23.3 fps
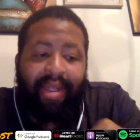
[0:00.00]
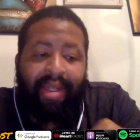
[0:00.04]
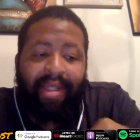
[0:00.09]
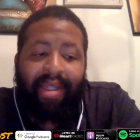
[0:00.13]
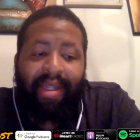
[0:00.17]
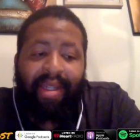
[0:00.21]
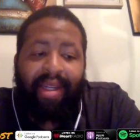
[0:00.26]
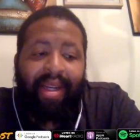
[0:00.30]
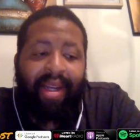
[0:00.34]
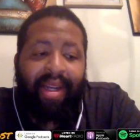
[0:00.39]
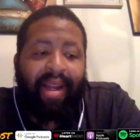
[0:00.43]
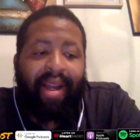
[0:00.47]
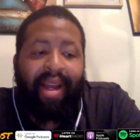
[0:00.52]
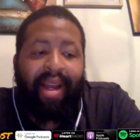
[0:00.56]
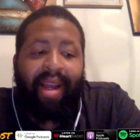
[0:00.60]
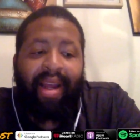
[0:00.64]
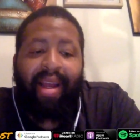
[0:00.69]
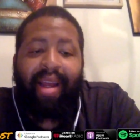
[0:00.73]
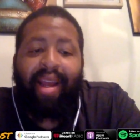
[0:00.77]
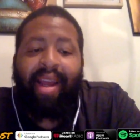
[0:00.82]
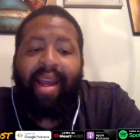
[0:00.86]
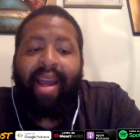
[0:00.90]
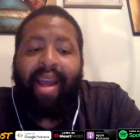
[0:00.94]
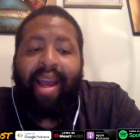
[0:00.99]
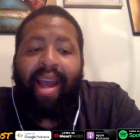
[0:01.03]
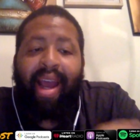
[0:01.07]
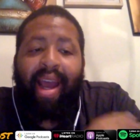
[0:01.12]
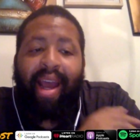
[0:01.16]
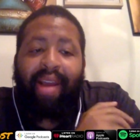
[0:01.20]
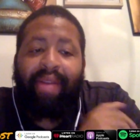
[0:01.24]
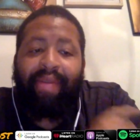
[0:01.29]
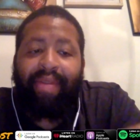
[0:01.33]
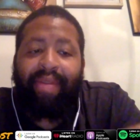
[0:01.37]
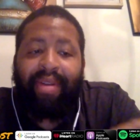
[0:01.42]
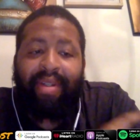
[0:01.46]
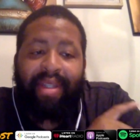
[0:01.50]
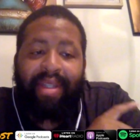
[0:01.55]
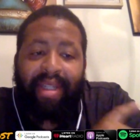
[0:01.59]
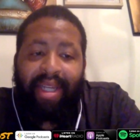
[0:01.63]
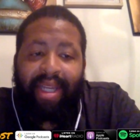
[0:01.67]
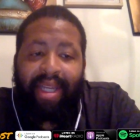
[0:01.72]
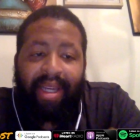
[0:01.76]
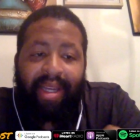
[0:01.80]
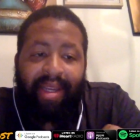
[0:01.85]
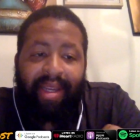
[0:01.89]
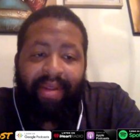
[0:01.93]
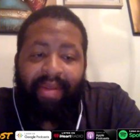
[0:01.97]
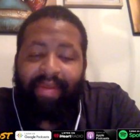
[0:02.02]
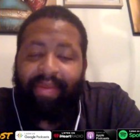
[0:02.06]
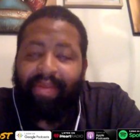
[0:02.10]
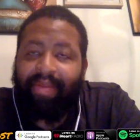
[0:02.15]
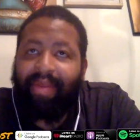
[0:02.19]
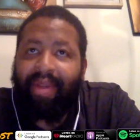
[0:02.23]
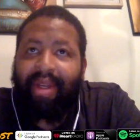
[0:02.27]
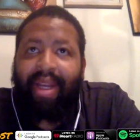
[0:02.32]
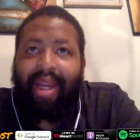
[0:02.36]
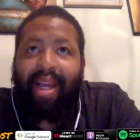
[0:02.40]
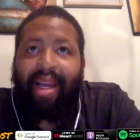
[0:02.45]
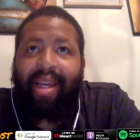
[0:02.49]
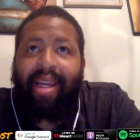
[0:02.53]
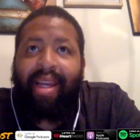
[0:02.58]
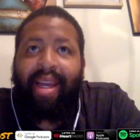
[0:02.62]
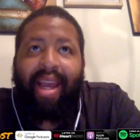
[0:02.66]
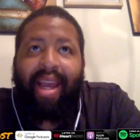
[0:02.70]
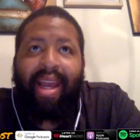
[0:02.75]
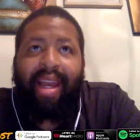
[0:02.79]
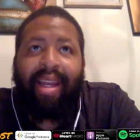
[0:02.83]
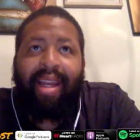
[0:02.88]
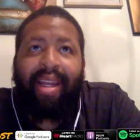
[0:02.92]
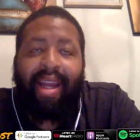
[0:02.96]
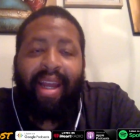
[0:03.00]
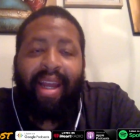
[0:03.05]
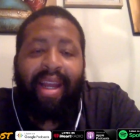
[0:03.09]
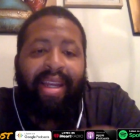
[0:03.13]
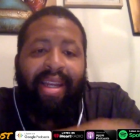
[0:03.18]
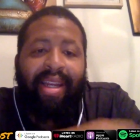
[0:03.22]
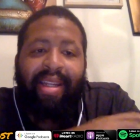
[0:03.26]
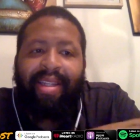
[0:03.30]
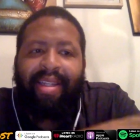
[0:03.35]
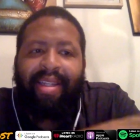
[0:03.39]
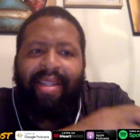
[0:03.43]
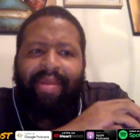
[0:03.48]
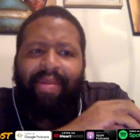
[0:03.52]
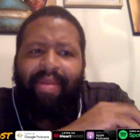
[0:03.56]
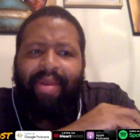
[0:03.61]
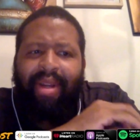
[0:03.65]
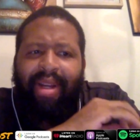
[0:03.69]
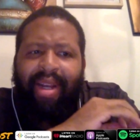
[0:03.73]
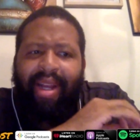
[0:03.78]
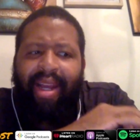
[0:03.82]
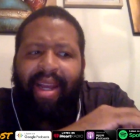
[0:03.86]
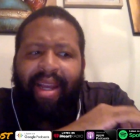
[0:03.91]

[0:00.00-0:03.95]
listen, I foresee like, and and this is what